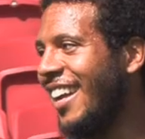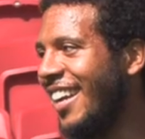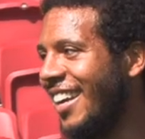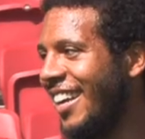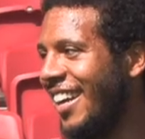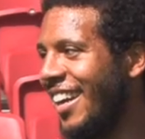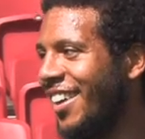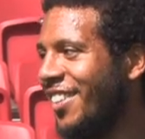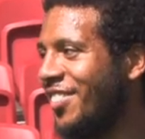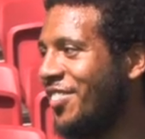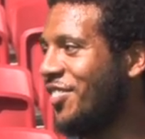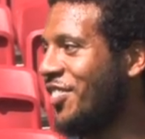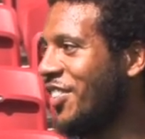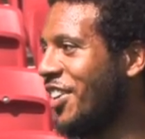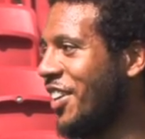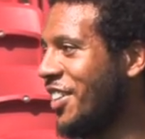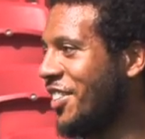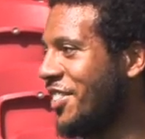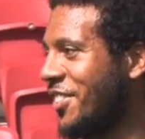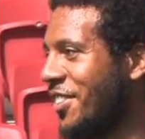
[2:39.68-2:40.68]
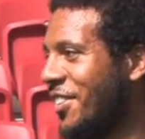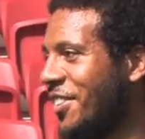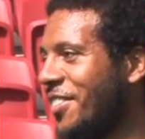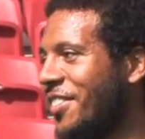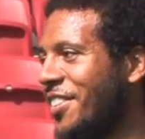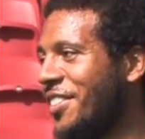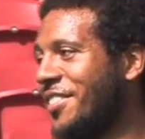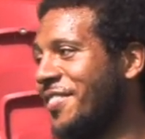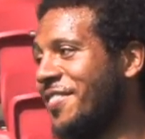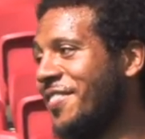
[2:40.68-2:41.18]
A lot of supporters,
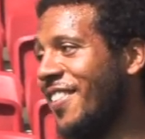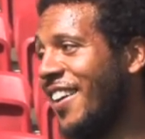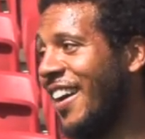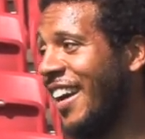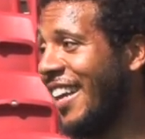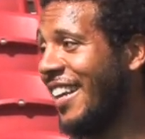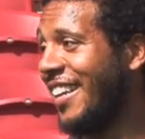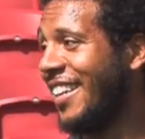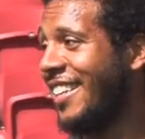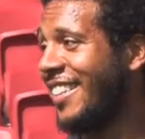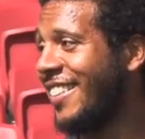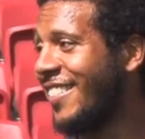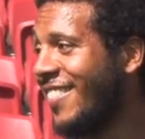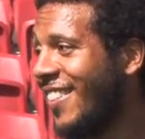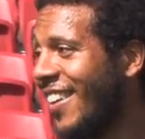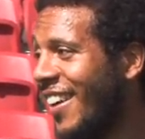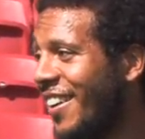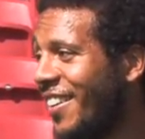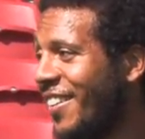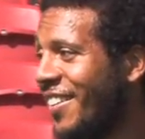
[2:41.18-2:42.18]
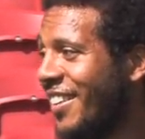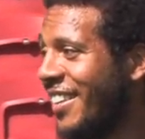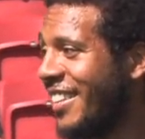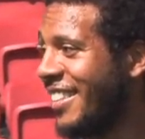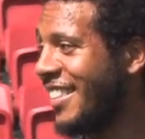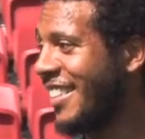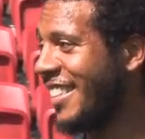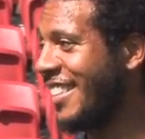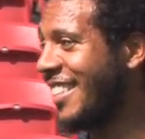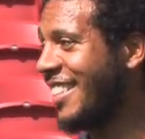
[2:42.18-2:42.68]
possibly
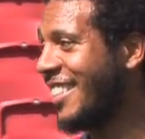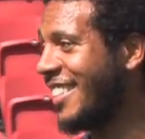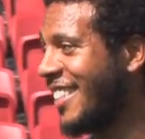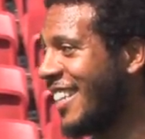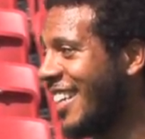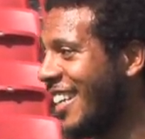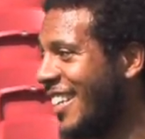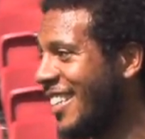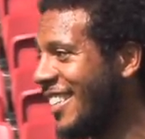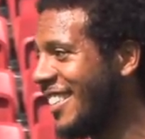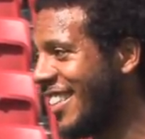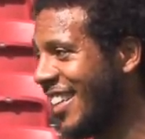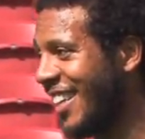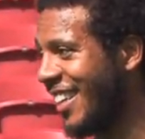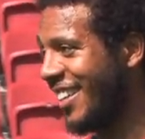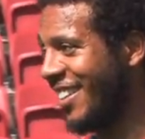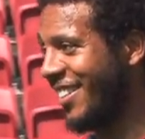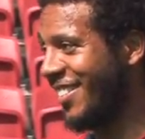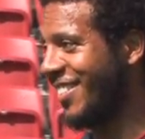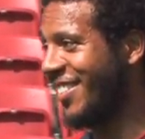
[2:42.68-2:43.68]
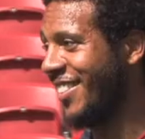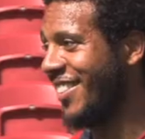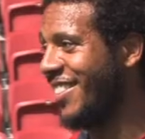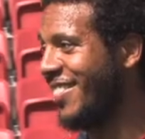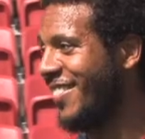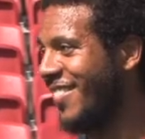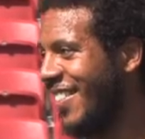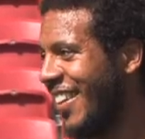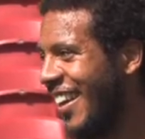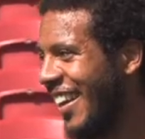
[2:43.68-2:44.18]
10,000 watched last week's
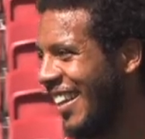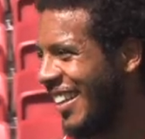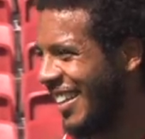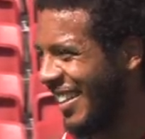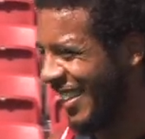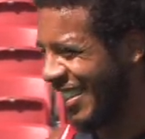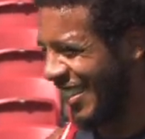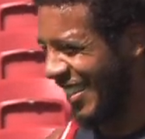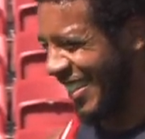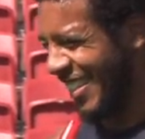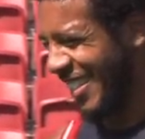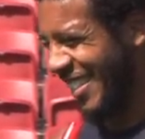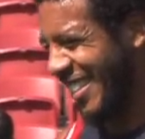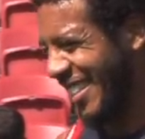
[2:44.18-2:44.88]
game, and there'll be